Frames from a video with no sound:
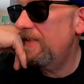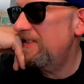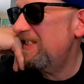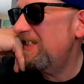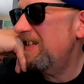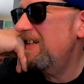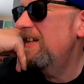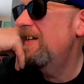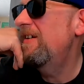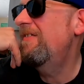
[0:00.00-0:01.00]
It's like
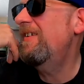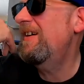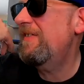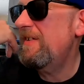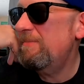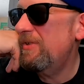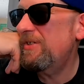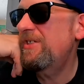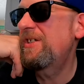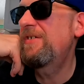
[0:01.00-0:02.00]
we got their
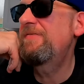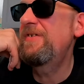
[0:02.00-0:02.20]
bookshelf